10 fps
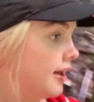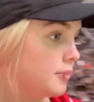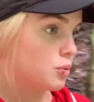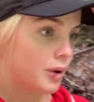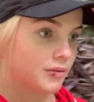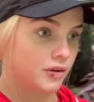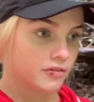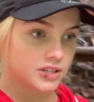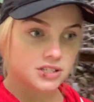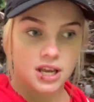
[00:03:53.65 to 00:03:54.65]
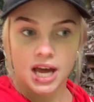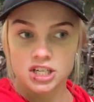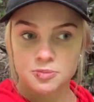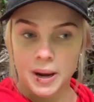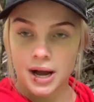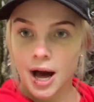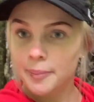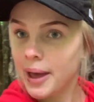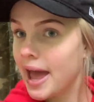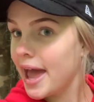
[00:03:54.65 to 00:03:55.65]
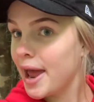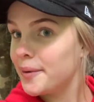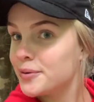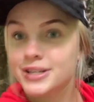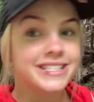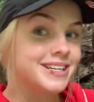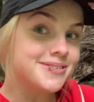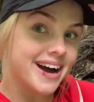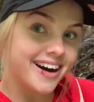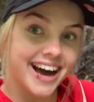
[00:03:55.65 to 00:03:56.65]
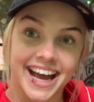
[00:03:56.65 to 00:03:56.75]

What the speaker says: We'll wait for everyone to catch back up and we'll continue our hike.